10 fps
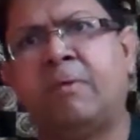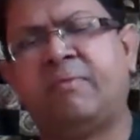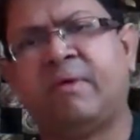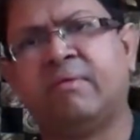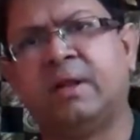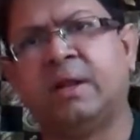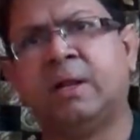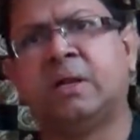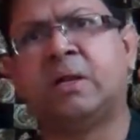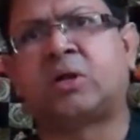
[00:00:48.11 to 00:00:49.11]
we
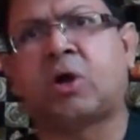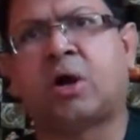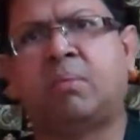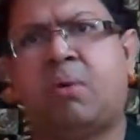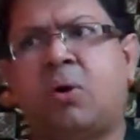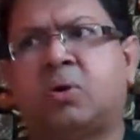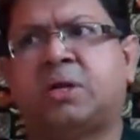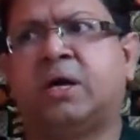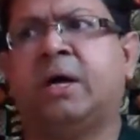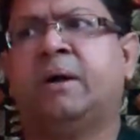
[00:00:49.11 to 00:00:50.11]
will talk
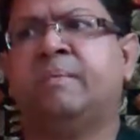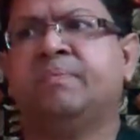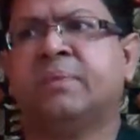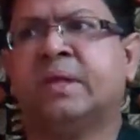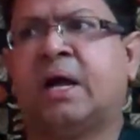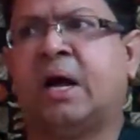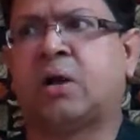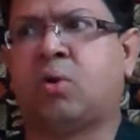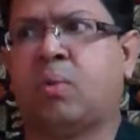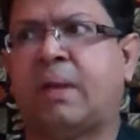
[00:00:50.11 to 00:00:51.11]
about
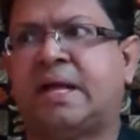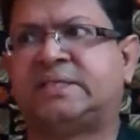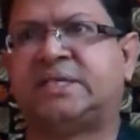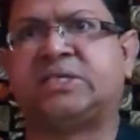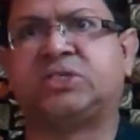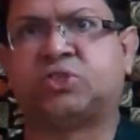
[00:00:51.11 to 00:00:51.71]
Globalization